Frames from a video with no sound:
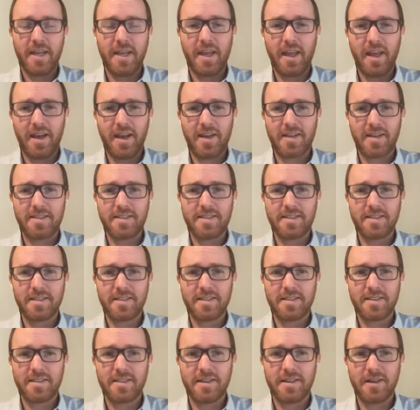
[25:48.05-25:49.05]
And
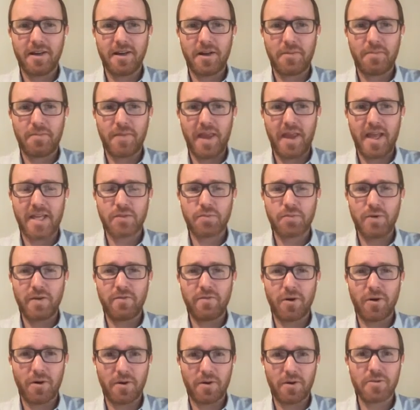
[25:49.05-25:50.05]
as
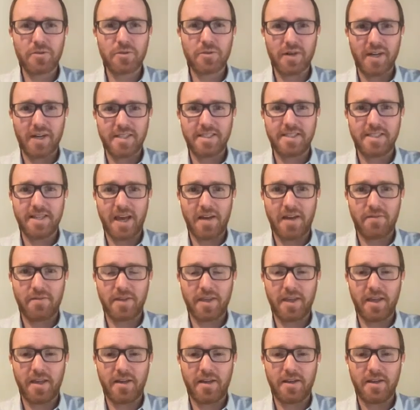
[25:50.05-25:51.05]
we've all tried to
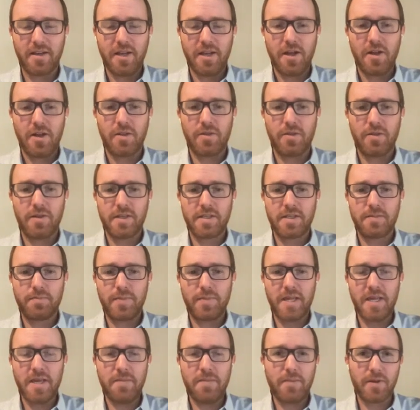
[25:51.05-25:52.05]
navigate the
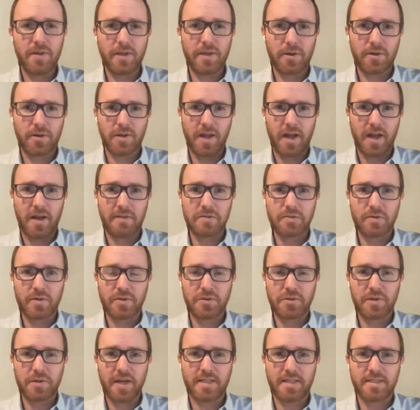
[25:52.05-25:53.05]
people in our lives,
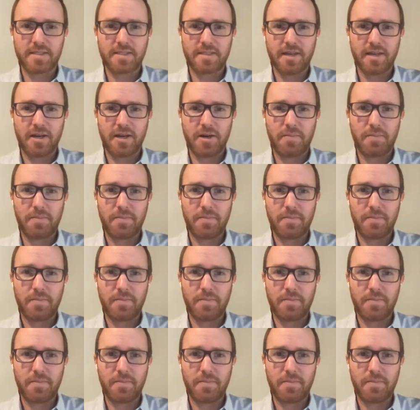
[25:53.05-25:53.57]
whether that's,